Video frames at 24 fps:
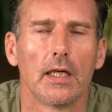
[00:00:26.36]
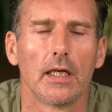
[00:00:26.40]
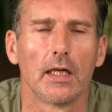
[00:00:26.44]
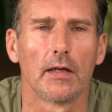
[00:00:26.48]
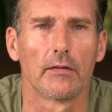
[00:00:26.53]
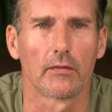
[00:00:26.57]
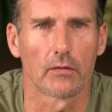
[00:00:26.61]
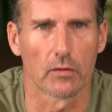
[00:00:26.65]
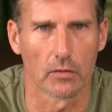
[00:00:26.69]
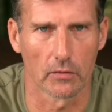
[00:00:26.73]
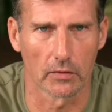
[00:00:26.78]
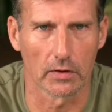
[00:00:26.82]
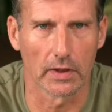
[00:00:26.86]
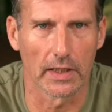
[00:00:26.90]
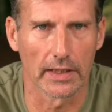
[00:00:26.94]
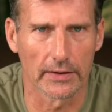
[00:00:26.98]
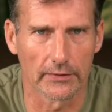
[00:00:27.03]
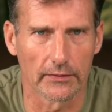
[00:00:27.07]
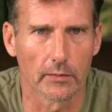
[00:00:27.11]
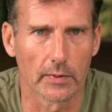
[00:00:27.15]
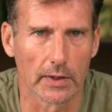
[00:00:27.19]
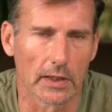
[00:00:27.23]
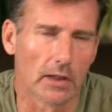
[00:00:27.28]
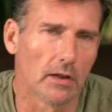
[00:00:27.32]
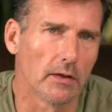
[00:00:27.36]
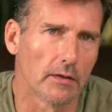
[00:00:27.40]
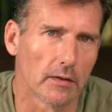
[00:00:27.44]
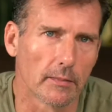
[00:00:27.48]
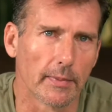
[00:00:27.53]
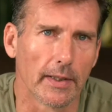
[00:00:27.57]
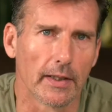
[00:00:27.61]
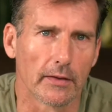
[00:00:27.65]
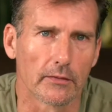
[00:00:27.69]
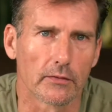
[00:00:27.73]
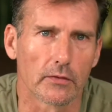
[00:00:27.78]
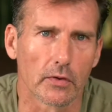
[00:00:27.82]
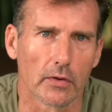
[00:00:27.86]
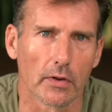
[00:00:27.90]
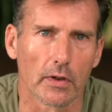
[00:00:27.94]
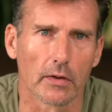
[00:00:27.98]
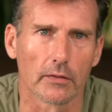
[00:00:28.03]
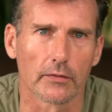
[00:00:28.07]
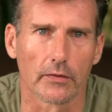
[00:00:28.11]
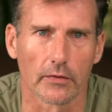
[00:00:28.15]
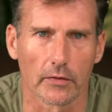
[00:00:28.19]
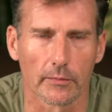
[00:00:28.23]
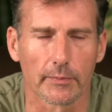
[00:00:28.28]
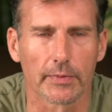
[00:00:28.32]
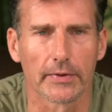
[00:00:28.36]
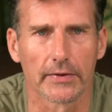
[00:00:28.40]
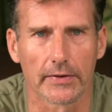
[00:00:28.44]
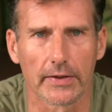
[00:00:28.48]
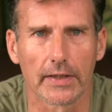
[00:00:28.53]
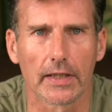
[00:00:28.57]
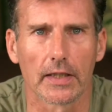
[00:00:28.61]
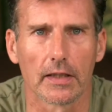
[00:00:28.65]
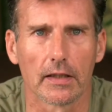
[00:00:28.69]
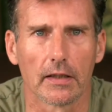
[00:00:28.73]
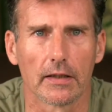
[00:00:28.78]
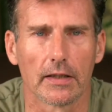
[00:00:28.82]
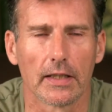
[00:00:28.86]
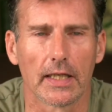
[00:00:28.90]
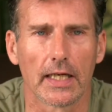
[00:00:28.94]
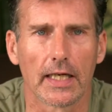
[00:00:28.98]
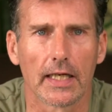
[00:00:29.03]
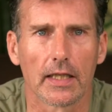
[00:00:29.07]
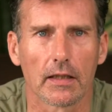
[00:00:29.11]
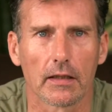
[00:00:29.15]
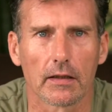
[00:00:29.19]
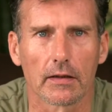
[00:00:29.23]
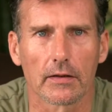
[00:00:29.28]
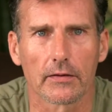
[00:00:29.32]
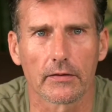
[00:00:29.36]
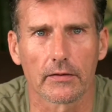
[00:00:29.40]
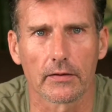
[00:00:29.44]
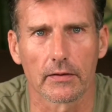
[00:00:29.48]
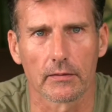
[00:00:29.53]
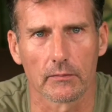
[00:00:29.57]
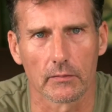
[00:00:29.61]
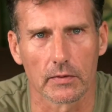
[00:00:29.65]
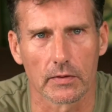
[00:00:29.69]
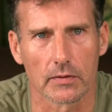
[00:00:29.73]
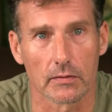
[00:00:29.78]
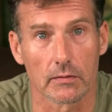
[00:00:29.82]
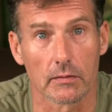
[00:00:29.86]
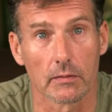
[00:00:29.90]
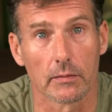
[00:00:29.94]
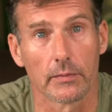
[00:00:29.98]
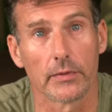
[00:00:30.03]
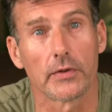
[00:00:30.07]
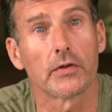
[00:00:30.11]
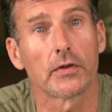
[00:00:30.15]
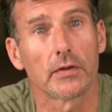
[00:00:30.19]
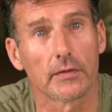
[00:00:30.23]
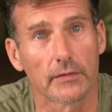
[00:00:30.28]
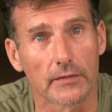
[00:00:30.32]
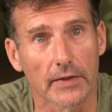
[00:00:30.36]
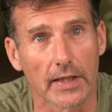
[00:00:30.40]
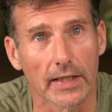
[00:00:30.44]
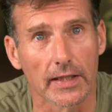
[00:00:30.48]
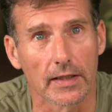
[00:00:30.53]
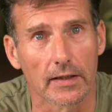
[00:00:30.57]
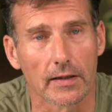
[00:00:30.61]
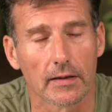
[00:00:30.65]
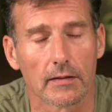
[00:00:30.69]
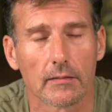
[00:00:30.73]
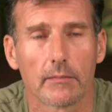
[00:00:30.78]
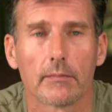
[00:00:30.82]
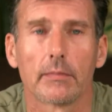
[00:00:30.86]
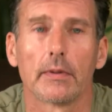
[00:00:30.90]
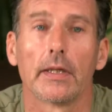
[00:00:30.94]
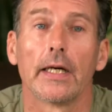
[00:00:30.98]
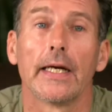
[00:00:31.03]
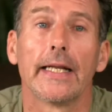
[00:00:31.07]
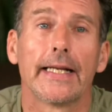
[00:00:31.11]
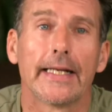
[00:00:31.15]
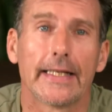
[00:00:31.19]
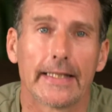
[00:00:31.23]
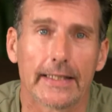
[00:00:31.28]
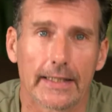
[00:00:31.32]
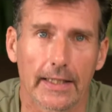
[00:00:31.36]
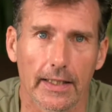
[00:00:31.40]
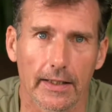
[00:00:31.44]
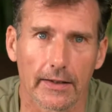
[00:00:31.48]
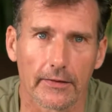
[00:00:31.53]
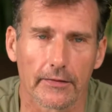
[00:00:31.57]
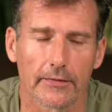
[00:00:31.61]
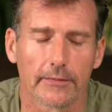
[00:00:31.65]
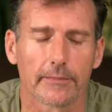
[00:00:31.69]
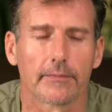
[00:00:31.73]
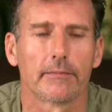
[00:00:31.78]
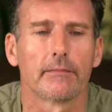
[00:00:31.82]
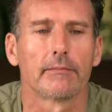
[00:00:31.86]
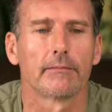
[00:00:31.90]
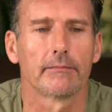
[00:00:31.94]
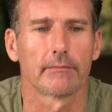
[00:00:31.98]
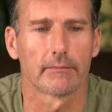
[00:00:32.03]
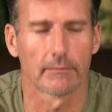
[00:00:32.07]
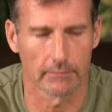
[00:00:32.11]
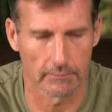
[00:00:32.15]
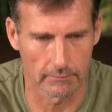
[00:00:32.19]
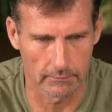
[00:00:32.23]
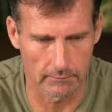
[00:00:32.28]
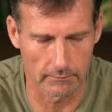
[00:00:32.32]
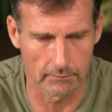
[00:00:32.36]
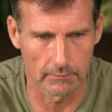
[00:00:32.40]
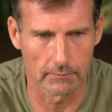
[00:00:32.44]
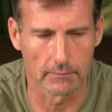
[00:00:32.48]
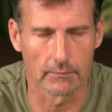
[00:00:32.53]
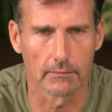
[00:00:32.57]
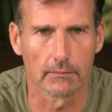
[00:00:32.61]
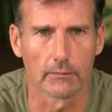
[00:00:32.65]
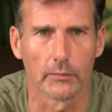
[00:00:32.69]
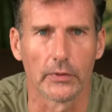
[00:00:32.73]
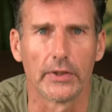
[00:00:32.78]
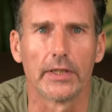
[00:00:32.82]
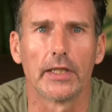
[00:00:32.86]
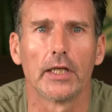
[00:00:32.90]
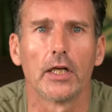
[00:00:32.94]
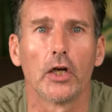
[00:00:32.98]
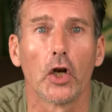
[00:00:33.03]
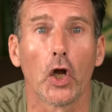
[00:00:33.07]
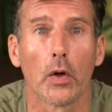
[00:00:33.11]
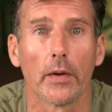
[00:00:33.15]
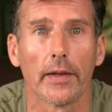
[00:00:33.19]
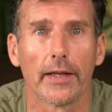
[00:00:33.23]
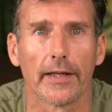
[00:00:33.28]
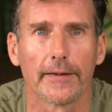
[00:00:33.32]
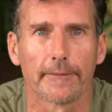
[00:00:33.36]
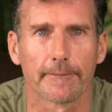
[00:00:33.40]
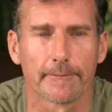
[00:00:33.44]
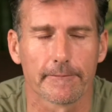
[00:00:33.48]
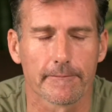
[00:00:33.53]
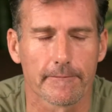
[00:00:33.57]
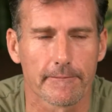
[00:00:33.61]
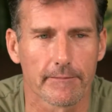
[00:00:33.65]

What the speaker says: Of course, later we learned about Toyotas, particularly the Hilux, which is what we should have taken, but in any case, we didn't know that.